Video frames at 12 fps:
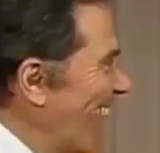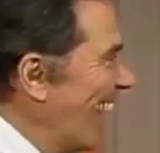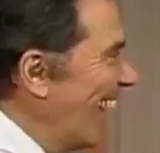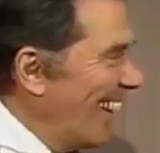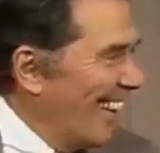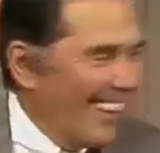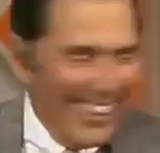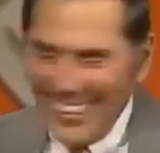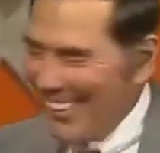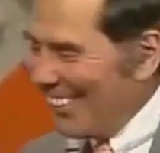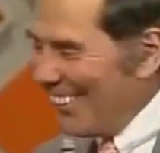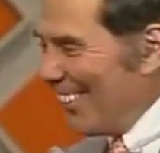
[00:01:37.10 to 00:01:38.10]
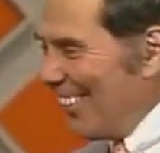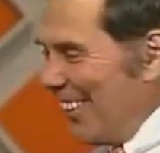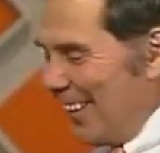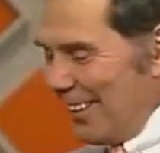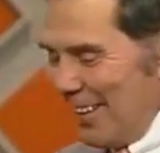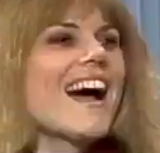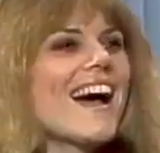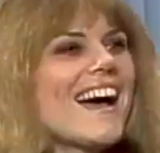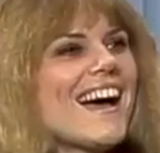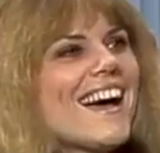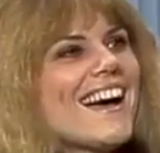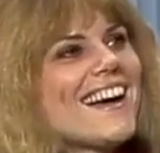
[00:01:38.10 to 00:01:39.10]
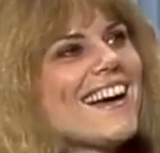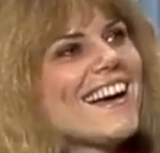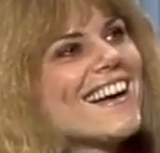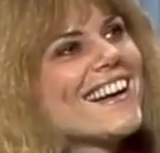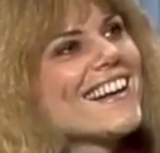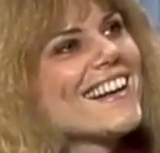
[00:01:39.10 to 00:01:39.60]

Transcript: oh, Johnny. Now Mac listen to what Lindsay